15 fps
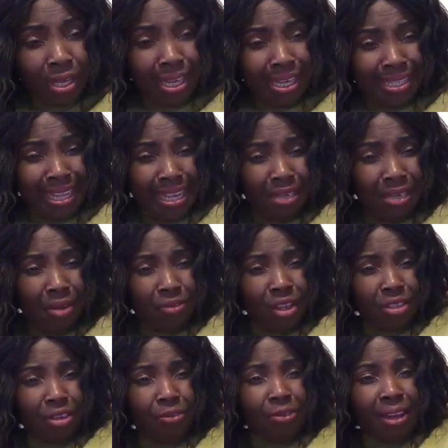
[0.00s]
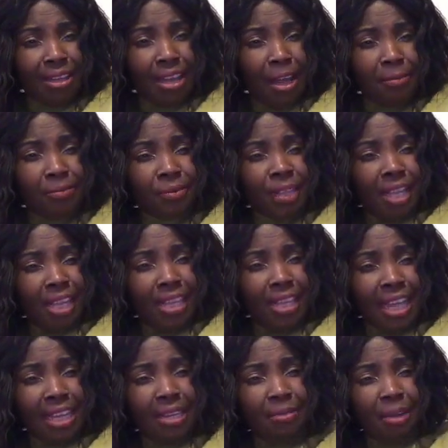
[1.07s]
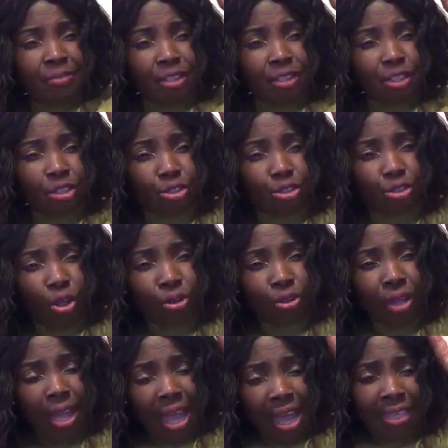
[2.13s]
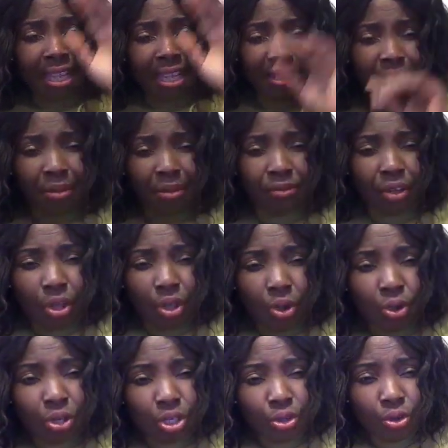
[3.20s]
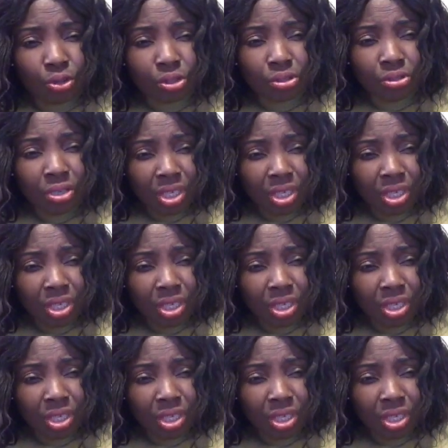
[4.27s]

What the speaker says: In the name of God the Father, in the name of God the Son, and in the name of God the Holy Ghost.